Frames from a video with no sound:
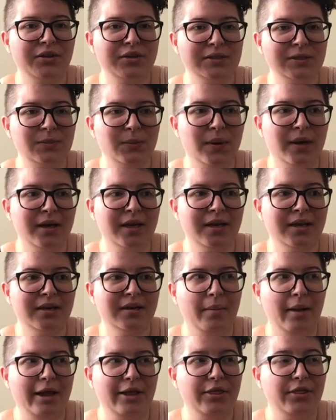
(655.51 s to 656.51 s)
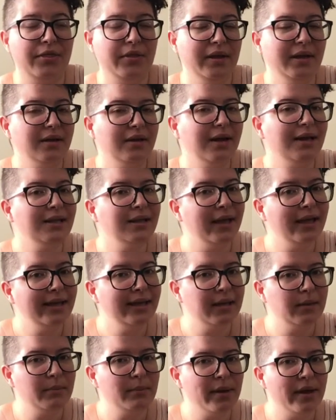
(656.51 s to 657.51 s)
This one, I think I
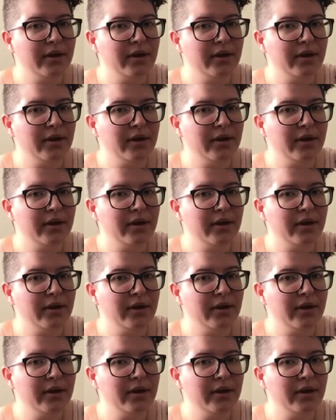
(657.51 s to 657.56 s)
like it